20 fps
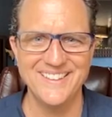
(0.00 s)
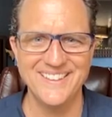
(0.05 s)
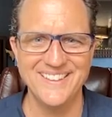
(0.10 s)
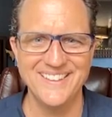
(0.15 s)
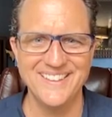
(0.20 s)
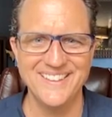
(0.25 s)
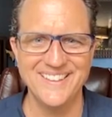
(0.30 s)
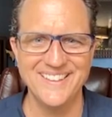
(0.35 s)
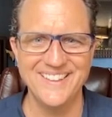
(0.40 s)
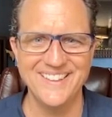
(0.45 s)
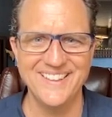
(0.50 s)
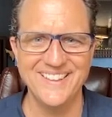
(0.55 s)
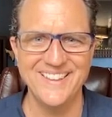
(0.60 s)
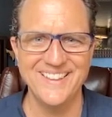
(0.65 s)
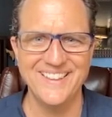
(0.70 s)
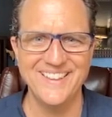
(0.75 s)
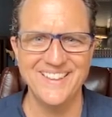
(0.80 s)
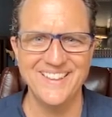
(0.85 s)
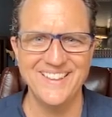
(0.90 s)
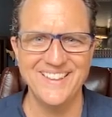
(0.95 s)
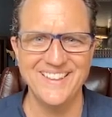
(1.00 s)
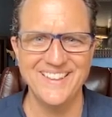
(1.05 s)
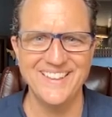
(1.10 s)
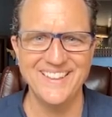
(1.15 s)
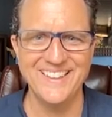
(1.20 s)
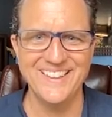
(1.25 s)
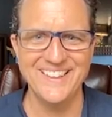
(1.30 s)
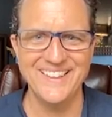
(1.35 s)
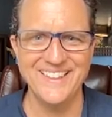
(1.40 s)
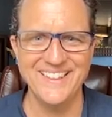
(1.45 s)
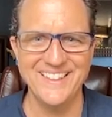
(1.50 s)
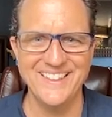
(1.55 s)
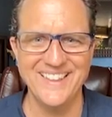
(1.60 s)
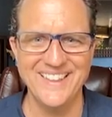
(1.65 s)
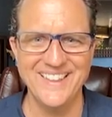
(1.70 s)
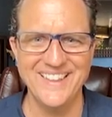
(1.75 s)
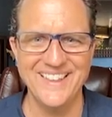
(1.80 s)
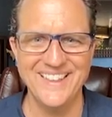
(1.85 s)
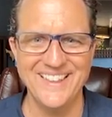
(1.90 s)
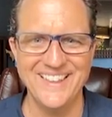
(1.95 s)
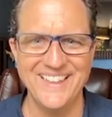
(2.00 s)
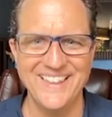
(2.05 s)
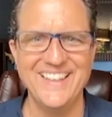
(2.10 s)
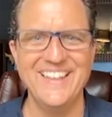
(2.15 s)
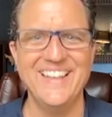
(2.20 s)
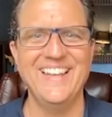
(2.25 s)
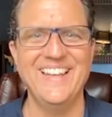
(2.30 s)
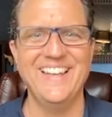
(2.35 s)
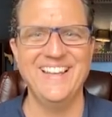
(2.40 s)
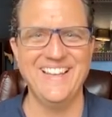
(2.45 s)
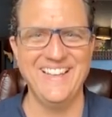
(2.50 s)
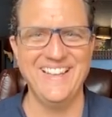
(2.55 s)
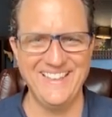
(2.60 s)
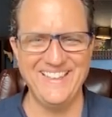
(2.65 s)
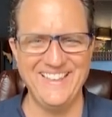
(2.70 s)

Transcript: The person shown says nothing.